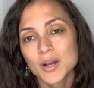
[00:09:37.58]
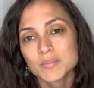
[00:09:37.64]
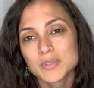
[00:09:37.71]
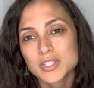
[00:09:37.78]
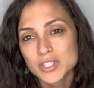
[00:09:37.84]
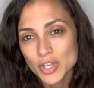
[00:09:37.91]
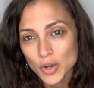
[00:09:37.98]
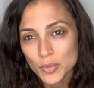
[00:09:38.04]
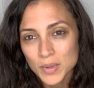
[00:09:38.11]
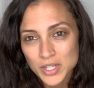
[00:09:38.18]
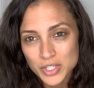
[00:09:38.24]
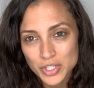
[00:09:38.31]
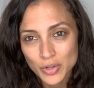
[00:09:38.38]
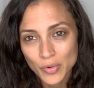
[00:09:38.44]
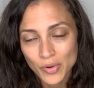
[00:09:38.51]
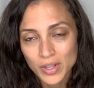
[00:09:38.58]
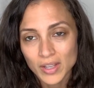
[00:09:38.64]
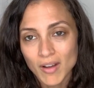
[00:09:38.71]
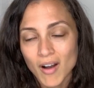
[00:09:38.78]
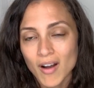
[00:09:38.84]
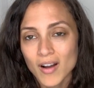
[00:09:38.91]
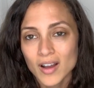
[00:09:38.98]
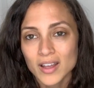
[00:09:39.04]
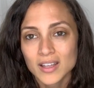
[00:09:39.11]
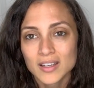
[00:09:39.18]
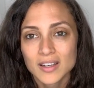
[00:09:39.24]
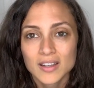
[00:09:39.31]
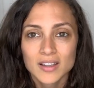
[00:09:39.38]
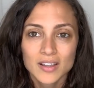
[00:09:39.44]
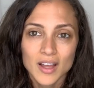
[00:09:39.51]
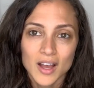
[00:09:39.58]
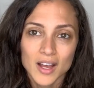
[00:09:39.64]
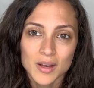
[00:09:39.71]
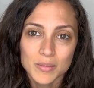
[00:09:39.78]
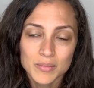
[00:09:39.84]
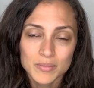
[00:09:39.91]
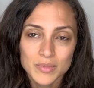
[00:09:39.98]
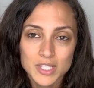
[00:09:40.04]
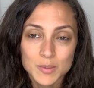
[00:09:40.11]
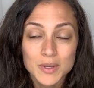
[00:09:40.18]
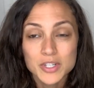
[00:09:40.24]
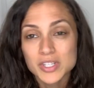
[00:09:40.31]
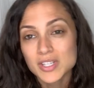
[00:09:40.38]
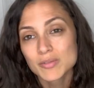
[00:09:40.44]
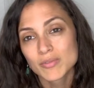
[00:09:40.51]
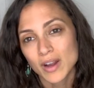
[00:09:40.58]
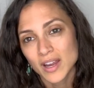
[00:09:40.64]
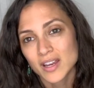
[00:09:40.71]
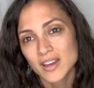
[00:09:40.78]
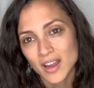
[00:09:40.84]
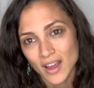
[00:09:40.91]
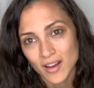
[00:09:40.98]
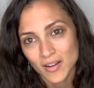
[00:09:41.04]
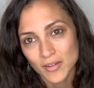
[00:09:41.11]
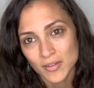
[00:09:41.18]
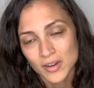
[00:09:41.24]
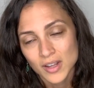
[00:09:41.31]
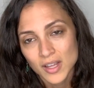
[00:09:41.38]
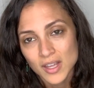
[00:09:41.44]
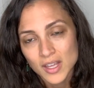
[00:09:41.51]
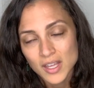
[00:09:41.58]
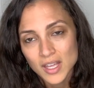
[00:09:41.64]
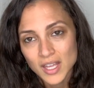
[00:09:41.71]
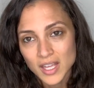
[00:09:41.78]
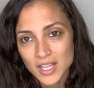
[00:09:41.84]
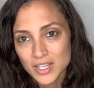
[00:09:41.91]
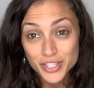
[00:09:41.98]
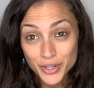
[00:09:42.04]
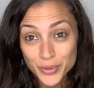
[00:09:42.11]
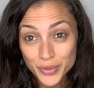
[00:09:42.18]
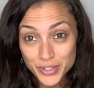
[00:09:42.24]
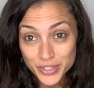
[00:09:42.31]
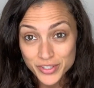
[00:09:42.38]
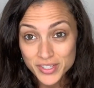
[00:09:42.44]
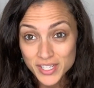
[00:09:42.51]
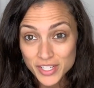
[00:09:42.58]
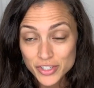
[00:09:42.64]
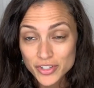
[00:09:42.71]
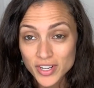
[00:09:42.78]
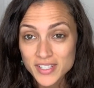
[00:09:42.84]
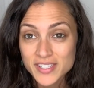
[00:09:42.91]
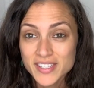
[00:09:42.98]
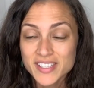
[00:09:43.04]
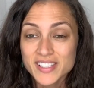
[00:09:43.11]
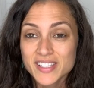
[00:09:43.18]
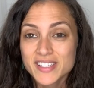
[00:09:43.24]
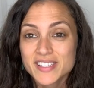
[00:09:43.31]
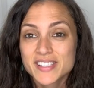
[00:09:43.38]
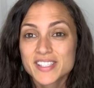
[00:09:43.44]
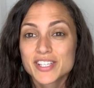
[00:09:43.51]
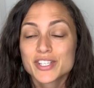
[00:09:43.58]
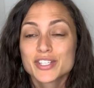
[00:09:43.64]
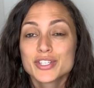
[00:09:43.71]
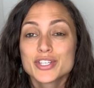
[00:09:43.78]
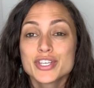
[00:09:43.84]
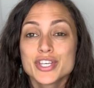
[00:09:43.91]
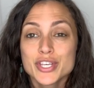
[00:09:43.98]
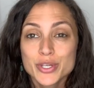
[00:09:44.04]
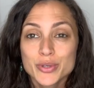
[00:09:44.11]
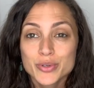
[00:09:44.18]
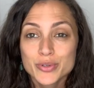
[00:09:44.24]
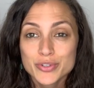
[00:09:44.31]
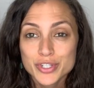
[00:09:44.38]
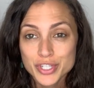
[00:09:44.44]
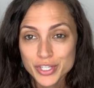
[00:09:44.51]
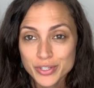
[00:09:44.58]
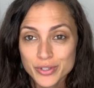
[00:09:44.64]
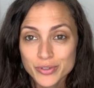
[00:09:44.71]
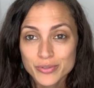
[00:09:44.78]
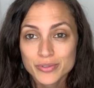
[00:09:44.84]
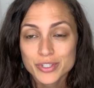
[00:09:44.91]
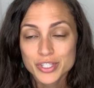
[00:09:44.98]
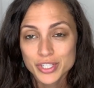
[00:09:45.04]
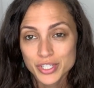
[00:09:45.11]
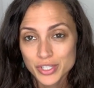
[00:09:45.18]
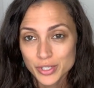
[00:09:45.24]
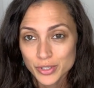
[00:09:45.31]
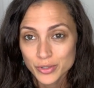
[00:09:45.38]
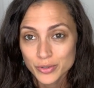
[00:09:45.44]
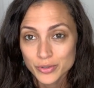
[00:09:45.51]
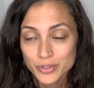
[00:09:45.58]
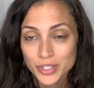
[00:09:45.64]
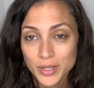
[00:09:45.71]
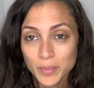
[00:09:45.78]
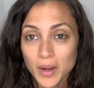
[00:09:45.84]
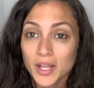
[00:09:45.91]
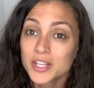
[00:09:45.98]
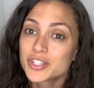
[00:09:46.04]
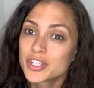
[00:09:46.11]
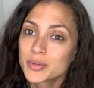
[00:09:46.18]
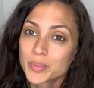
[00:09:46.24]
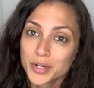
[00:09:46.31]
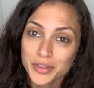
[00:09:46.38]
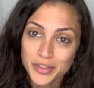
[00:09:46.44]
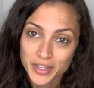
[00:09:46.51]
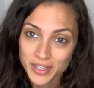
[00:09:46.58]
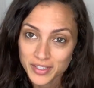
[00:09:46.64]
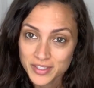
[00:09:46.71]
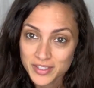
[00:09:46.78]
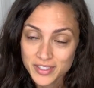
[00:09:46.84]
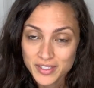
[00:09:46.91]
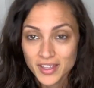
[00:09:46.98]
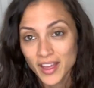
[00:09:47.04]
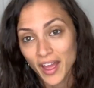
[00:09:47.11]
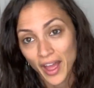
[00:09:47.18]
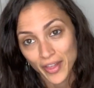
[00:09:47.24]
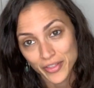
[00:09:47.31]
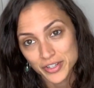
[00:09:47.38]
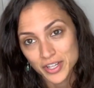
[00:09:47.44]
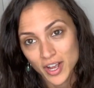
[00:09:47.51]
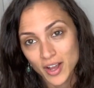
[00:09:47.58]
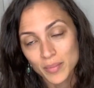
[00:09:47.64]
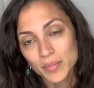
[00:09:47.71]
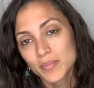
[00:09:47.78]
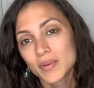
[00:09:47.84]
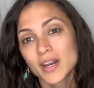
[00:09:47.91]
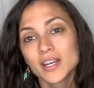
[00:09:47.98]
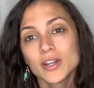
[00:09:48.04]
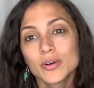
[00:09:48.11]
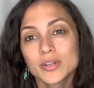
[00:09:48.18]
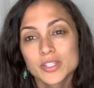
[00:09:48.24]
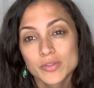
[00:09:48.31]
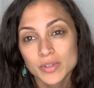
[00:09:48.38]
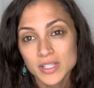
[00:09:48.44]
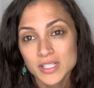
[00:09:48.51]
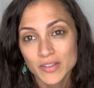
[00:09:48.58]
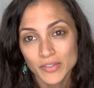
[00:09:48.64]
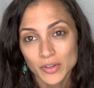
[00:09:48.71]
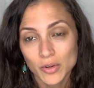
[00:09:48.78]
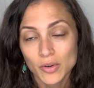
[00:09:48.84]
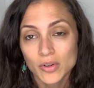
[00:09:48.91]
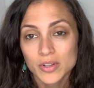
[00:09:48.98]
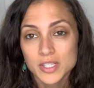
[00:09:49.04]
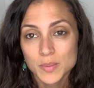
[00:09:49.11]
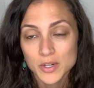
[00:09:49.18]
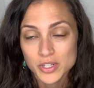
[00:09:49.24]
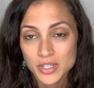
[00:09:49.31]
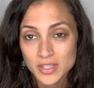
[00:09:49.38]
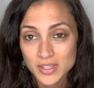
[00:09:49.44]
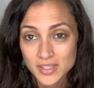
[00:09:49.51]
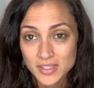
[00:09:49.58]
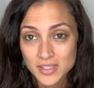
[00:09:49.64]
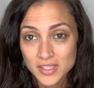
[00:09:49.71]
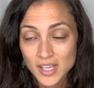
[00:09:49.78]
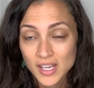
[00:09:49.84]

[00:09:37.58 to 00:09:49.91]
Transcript: so much going on, especially right now. And so reducing stress is huge, huge, huge. I probably should have put this at the top, but I know it's really difficult, especially this